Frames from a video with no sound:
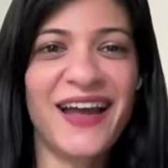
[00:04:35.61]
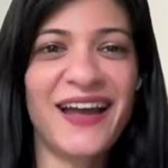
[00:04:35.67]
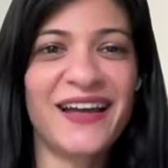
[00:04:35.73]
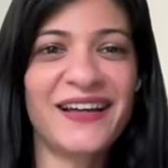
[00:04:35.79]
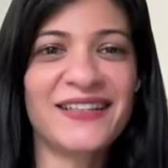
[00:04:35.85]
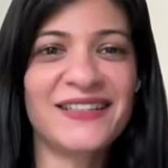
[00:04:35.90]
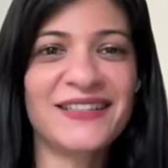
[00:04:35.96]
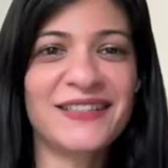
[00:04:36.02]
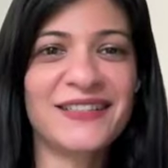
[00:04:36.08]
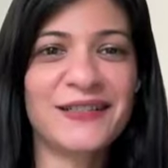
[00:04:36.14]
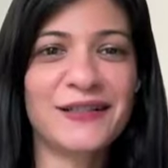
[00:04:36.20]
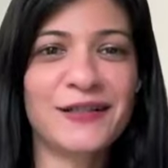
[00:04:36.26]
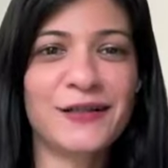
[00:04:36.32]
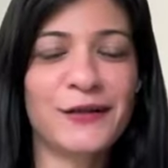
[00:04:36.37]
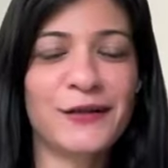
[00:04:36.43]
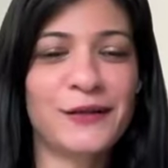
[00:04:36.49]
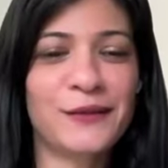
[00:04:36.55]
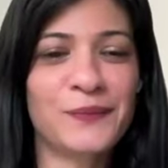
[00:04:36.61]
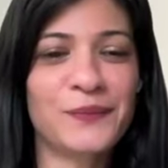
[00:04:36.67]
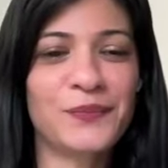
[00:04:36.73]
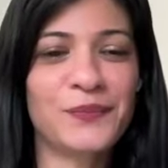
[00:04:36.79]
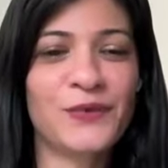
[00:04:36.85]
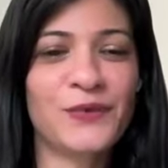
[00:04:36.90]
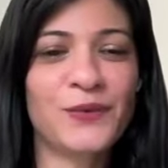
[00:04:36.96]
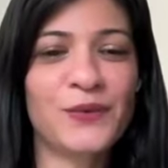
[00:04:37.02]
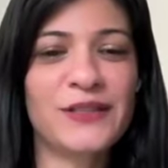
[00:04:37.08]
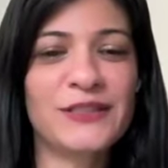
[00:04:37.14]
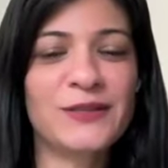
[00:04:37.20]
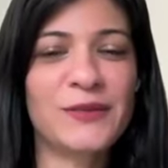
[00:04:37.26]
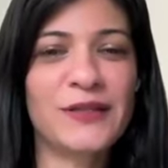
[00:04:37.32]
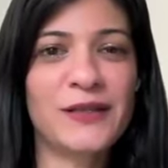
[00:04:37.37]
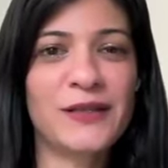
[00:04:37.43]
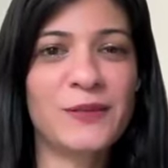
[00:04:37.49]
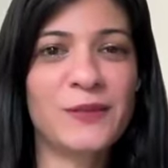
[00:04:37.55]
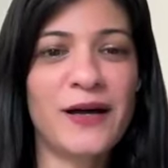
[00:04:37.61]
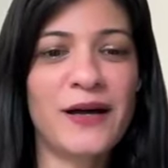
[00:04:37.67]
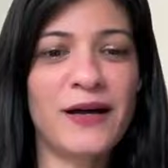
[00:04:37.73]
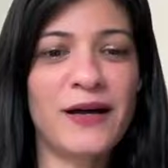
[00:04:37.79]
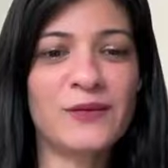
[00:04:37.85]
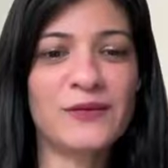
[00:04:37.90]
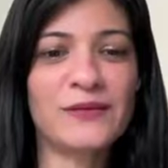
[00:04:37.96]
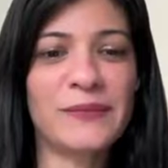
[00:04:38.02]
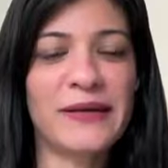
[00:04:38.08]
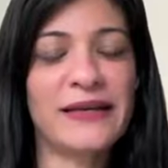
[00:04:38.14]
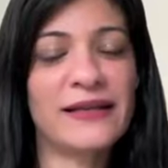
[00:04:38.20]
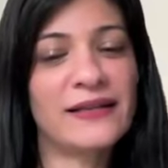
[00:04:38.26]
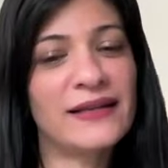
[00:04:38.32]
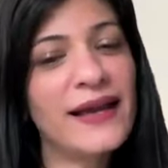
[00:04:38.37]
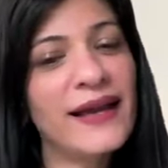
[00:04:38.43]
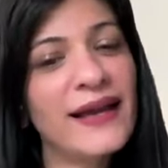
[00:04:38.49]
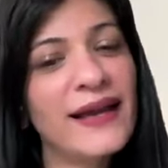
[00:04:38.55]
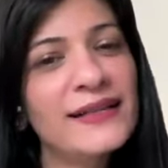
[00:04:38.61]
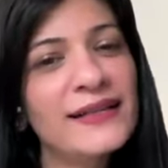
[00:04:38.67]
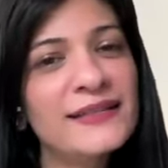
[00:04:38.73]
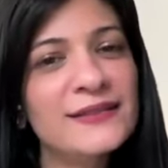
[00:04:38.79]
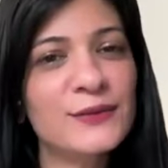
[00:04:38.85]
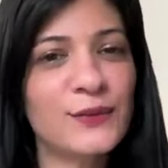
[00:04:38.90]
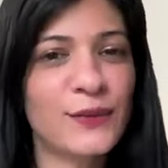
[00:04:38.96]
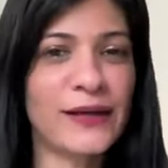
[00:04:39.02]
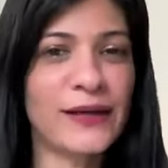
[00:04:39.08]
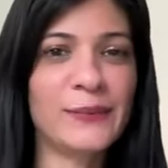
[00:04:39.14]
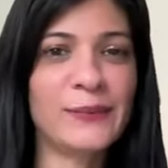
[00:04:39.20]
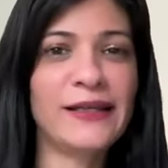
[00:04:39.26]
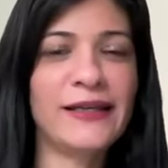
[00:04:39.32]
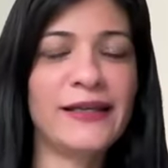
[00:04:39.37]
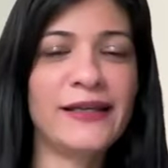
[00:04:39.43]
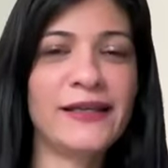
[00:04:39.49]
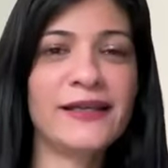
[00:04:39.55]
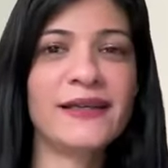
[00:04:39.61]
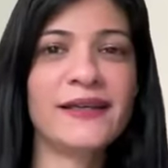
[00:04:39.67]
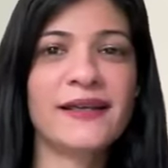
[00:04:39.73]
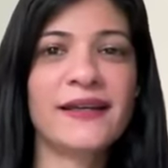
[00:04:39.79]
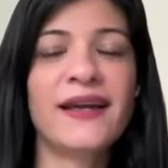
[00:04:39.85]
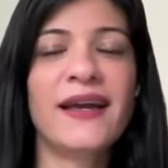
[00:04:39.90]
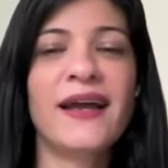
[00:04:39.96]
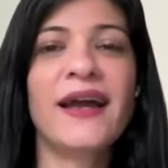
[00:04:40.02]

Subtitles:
and we speak about mental health, well-being.